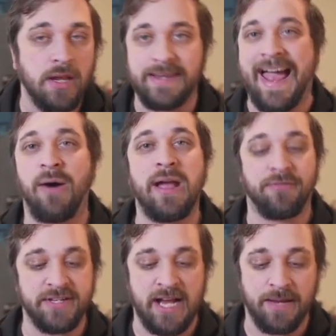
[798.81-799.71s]
now
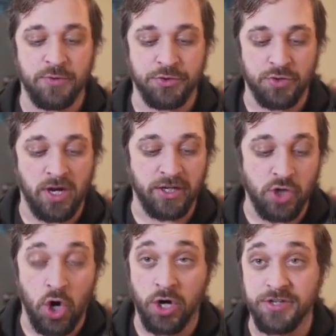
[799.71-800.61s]
every time you're drawing
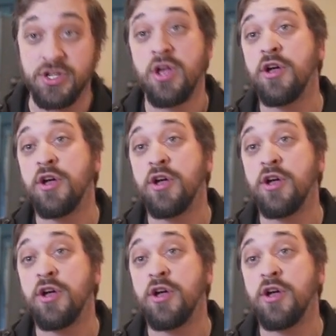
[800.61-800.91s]
cards